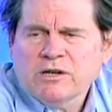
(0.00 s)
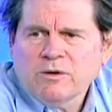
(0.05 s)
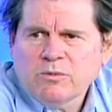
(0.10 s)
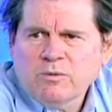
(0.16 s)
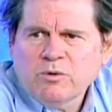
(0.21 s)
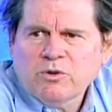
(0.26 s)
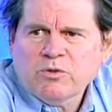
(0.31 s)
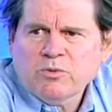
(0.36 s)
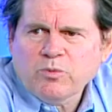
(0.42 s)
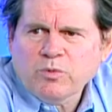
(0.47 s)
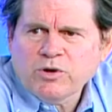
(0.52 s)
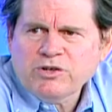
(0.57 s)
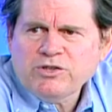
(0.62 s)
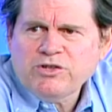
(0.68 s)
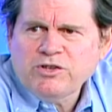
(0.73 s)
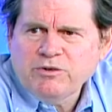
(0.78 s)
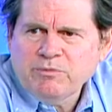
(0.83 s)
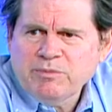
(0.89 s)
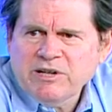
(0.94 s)
with what
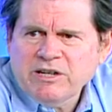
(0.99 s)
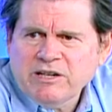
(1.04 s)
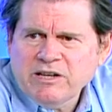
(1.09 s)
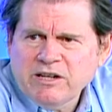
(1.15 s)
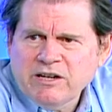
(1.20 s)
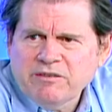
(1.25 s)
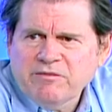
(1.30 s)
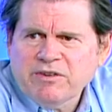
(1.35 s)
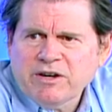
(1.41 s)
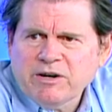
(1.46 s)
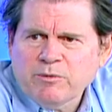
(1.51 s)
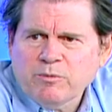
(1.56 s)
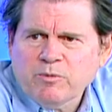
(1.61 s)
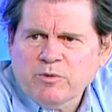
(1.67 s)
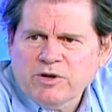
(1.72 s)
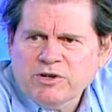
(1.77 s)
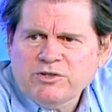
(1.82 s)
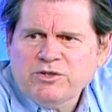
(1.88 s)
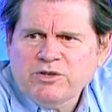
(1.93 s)
you've been given and
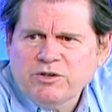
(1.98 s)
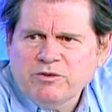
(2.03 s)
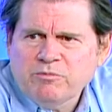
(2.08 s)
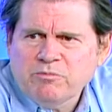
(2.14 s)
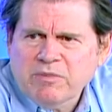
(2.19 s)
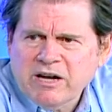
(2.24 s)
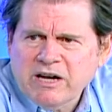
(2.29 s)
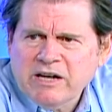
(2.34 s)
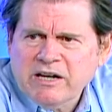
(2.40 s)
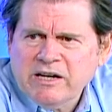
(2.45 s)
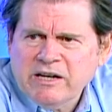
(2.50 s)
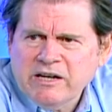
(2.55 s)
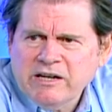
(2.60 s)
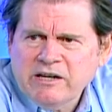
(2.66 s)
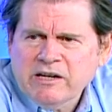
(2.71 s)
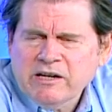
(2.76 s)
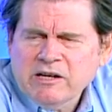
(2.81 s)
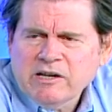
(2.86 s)
what you've made.